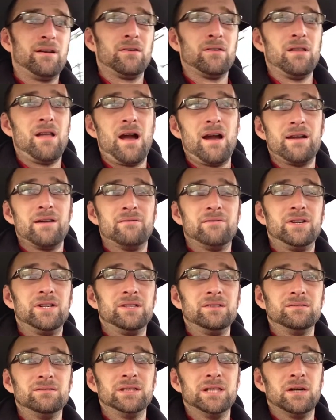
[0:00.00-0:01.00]
line
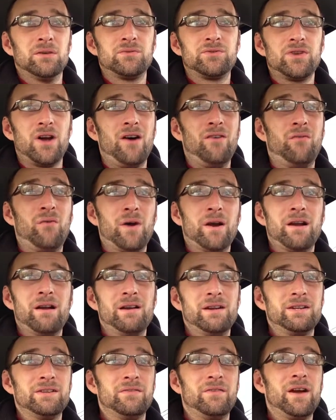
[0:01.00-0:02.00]
of software
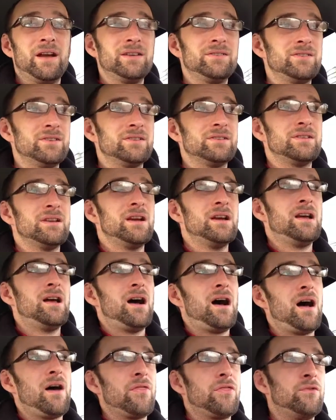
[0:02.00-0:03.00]
and devices.
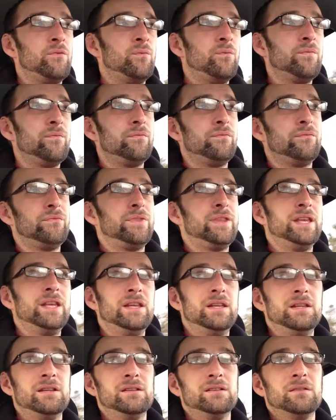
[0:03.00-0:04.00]

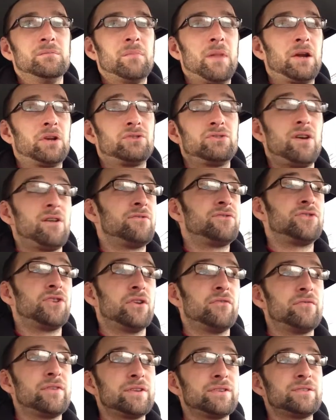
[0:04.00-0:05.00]
The Microsoft
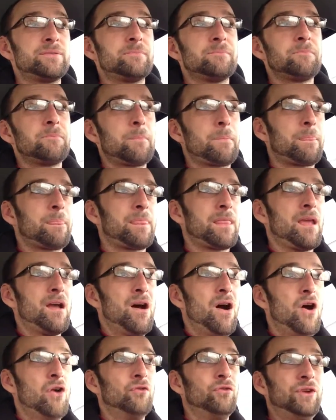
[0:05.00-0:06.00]
Surface,
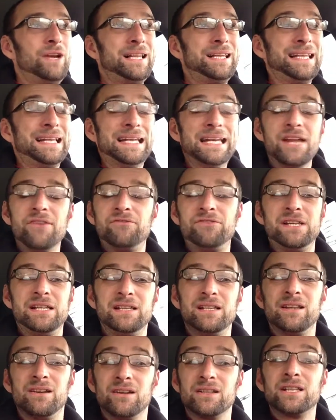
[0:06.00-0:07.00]
a really nifty
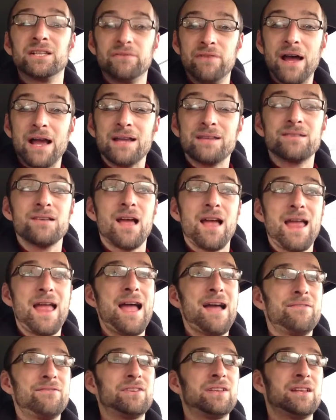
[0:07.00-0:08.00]
little device. I
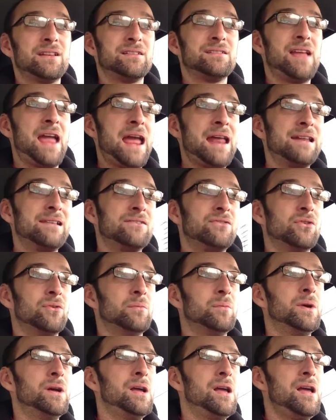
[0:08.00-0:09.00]
have to hand it to
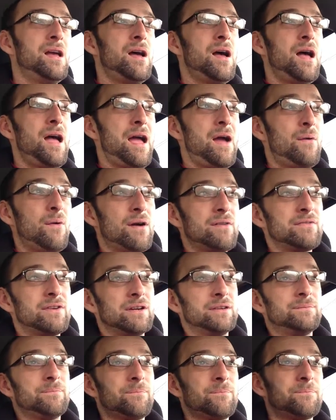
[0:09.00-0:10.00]
them.
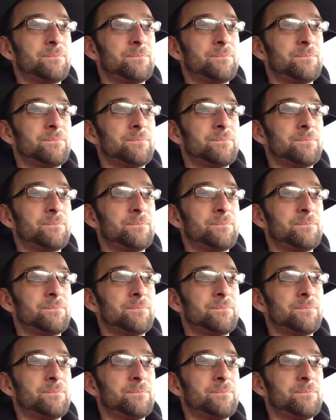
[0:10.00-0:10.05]
However,